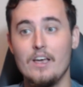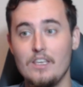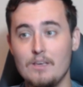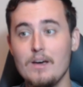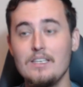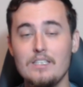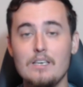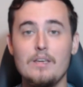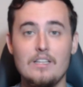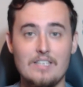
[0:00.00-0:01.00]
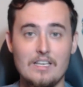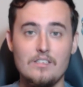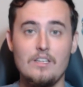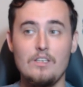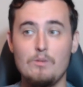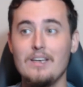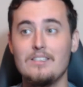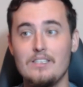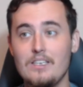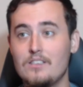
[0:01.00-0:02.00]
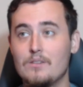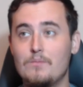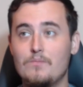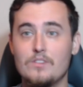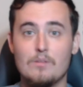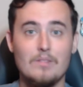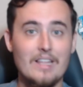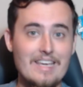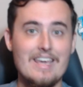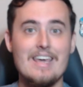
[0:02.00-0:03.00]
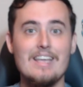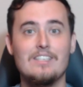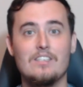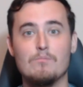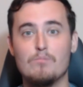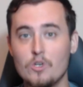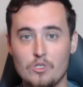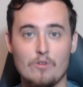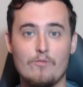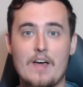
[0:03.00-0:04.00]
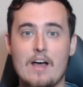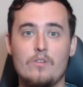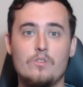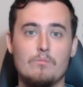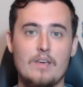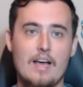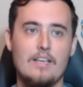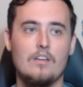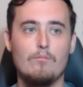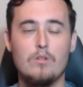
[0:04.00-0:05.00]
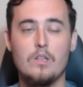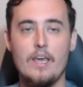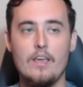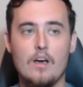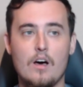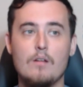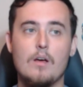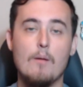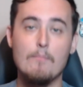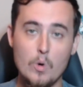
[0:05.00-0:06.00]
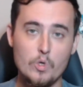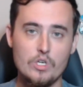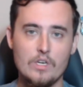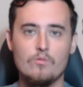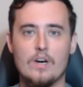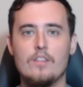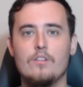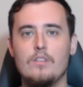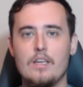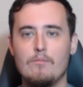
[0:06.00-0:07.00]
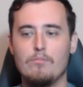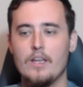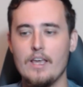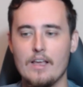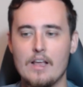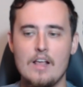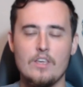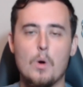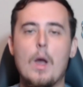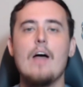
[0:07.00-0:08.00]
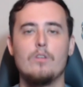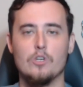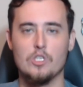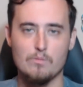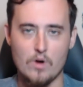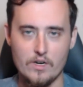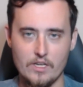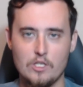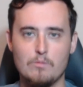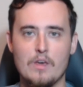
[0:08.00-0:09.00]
you might see a bit of intensity. You might see some some late hits, some personal fouls, some guys that are playing on emotion rather than playing you know at their smartest.